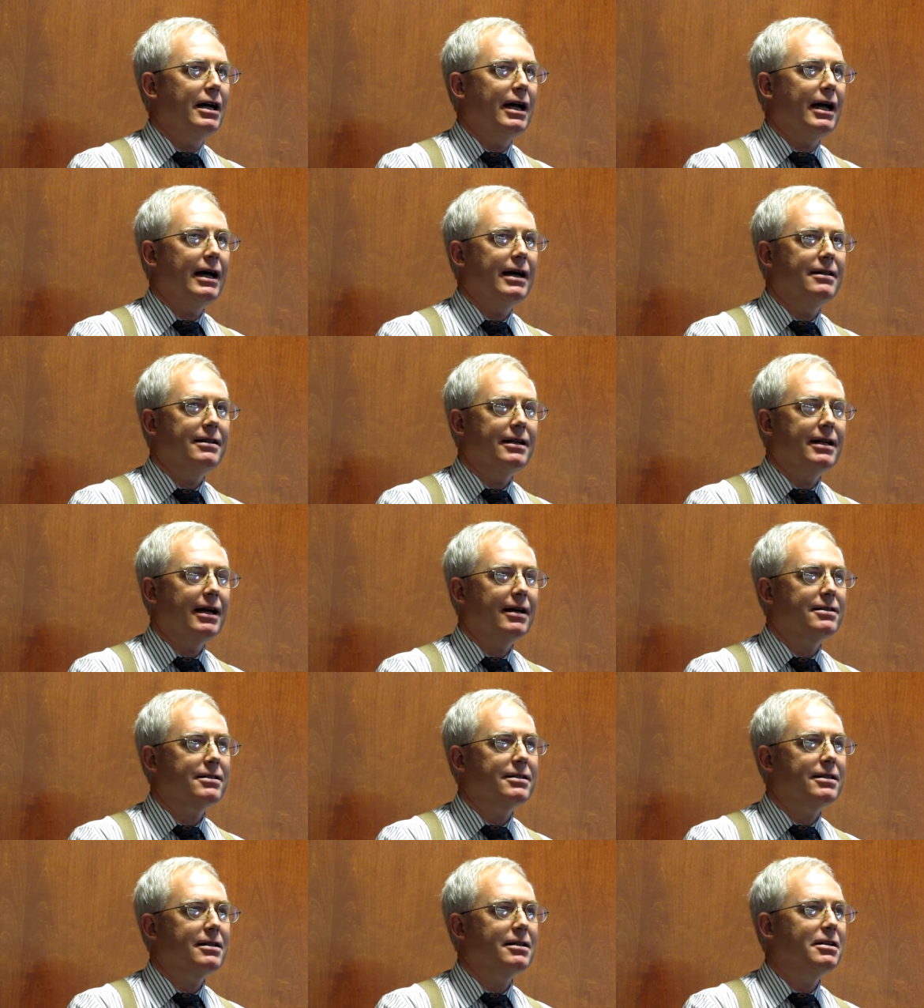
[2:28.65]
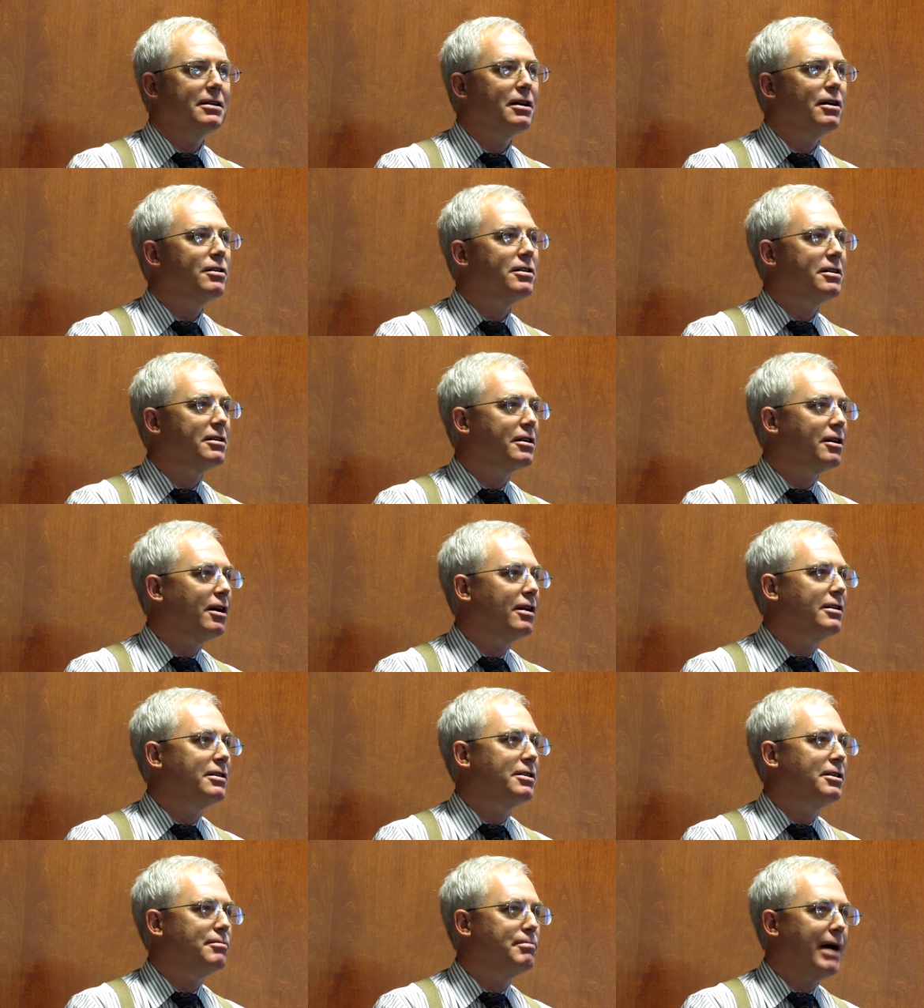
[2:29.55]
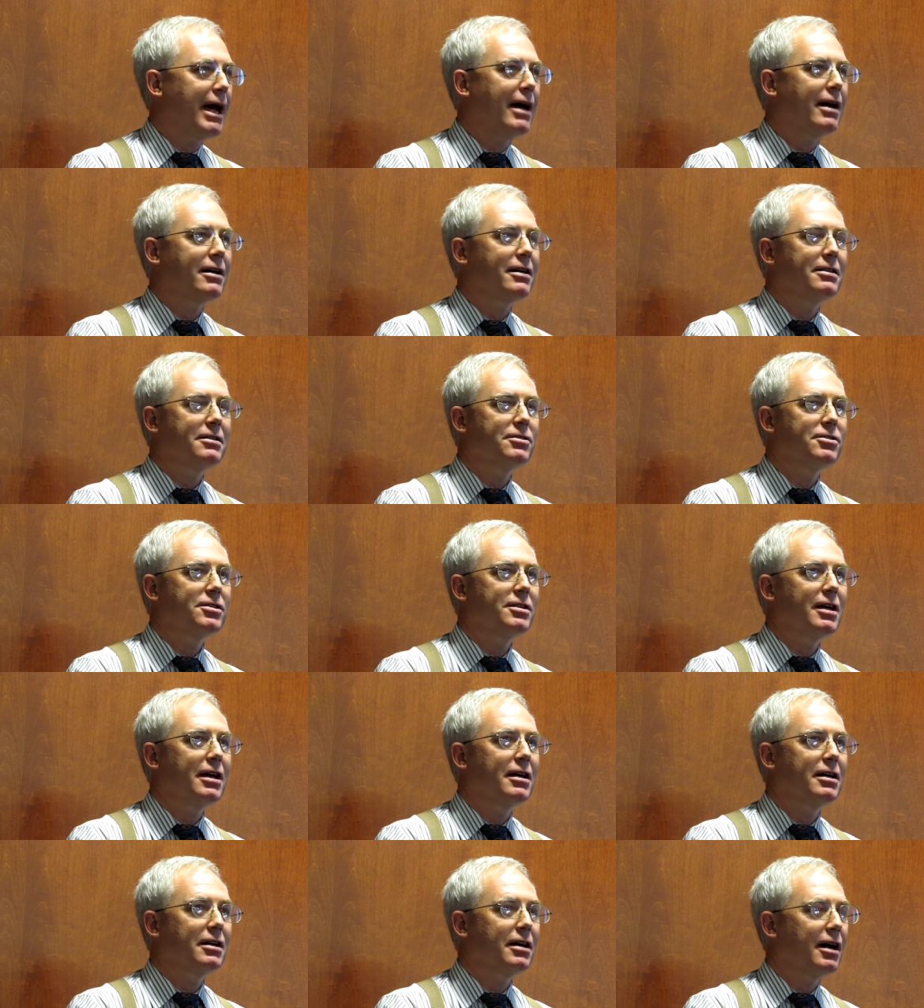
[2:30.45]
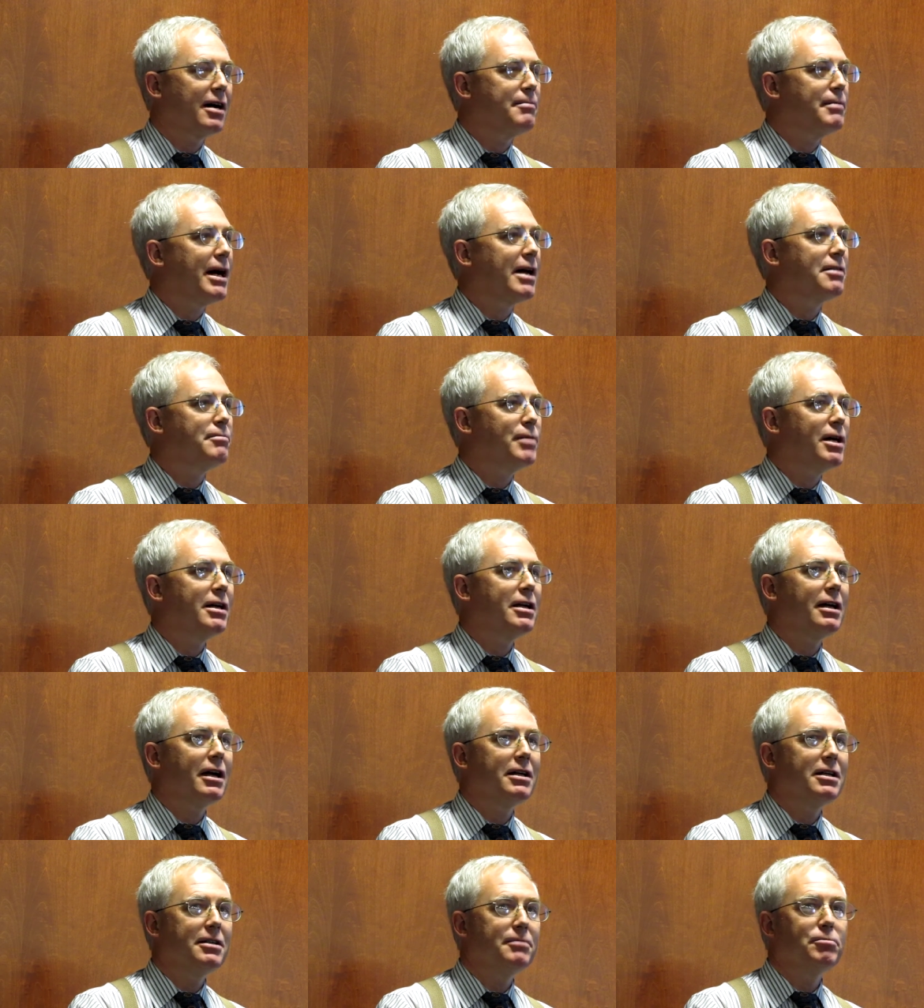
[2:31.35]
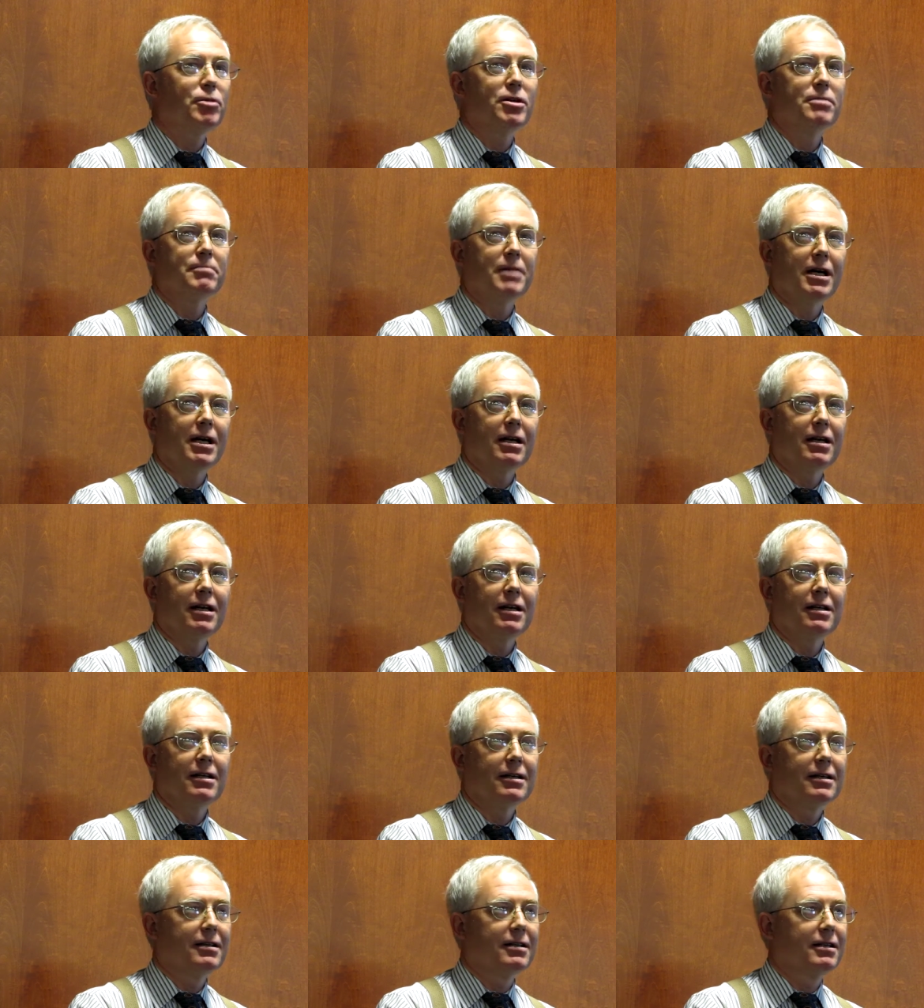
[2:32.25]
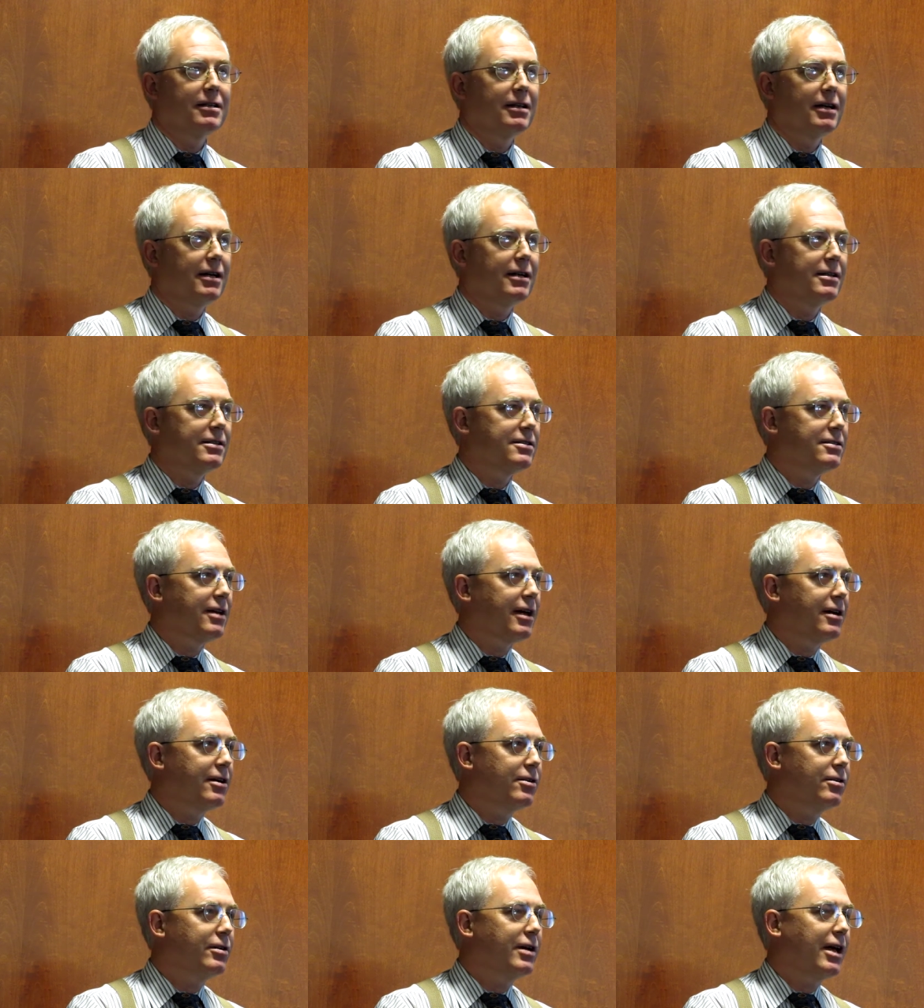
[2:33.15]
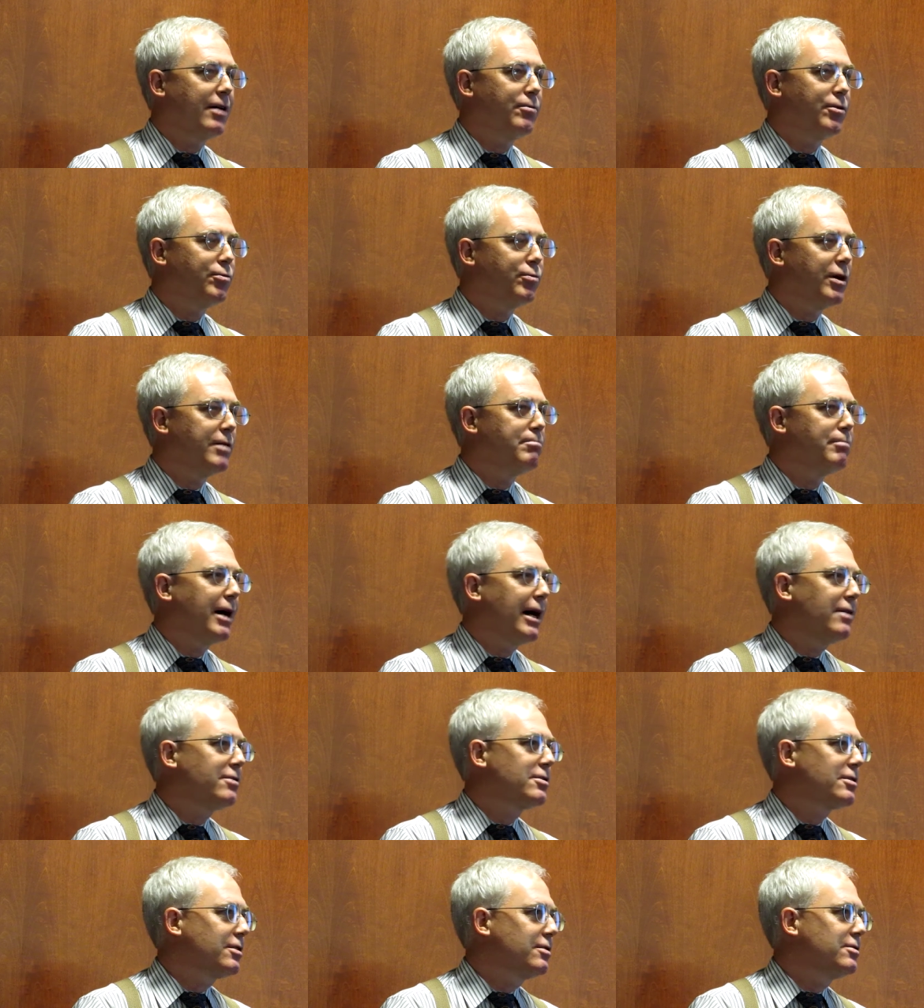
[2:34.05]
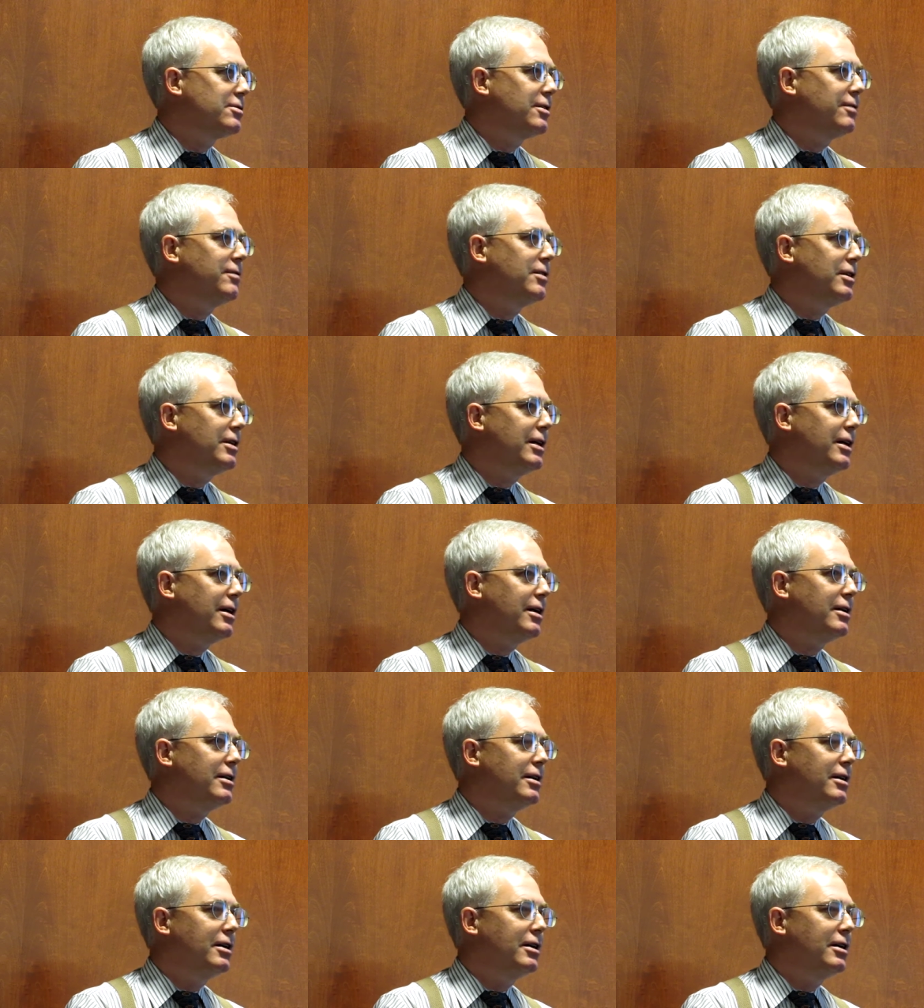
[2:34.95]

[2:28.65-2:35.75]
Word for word: and the next thing you know, they're calling you back and they're saying, I'm out of money, I need more money. And it's like, okay, well, what milestones have you hit?